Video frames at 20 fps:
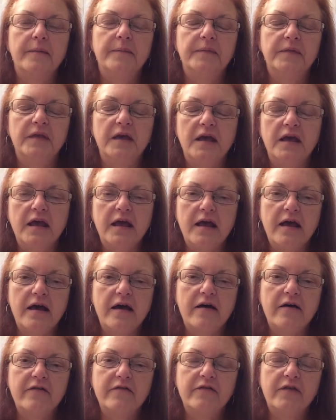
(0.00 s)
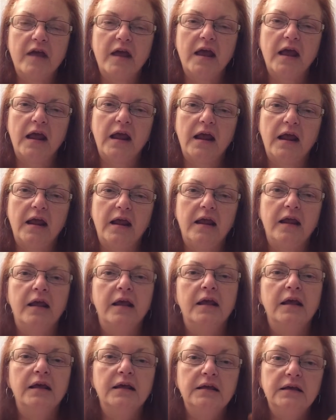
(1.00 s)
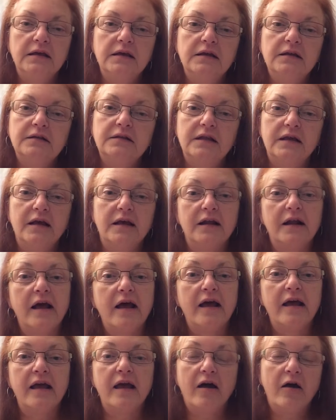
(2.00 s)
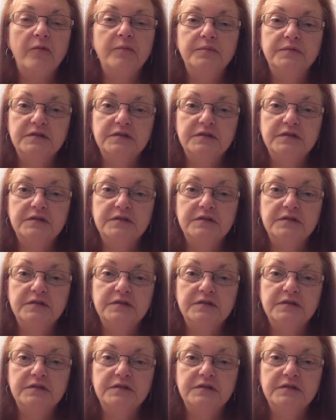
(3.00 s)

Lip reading: They have a kit that I helped